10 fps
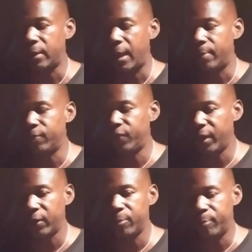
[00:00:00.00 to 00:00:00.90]
I'm
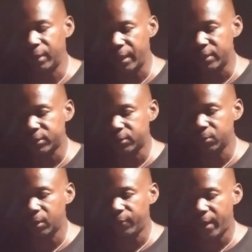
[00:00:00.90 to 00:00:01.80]
very blessed to
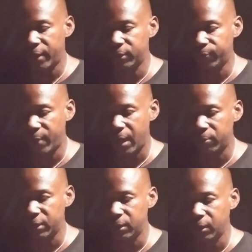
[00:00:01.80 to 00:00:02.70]
have had the
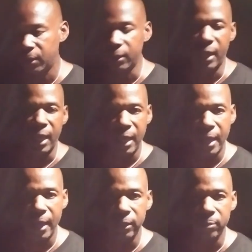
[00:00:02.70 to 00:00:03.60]
family that I
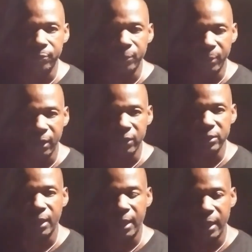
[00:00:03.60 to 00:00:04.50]
had, the parents
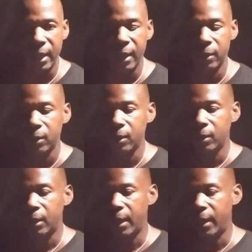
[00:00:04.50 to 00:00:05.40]
that I had,
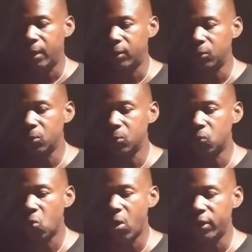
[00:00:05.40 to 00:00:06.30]
and who
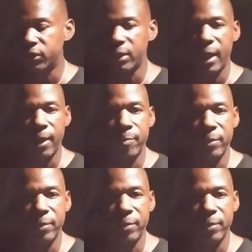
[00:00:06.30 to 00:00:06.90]
wanted to have